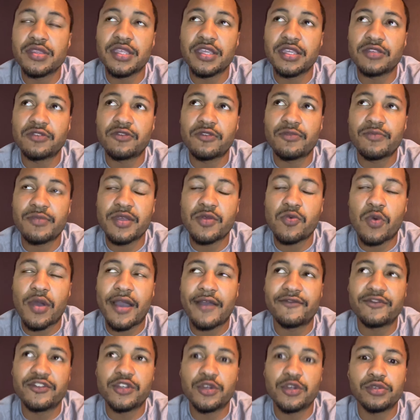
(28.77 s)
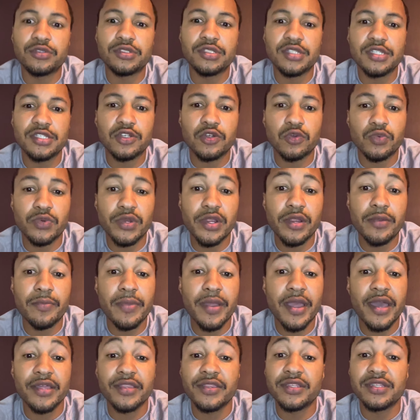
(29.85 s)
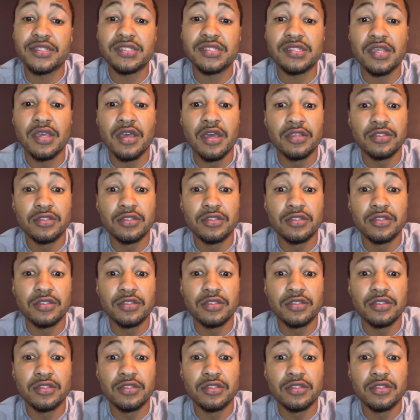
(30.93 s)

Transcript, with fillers: things for me why i've chosen this career path is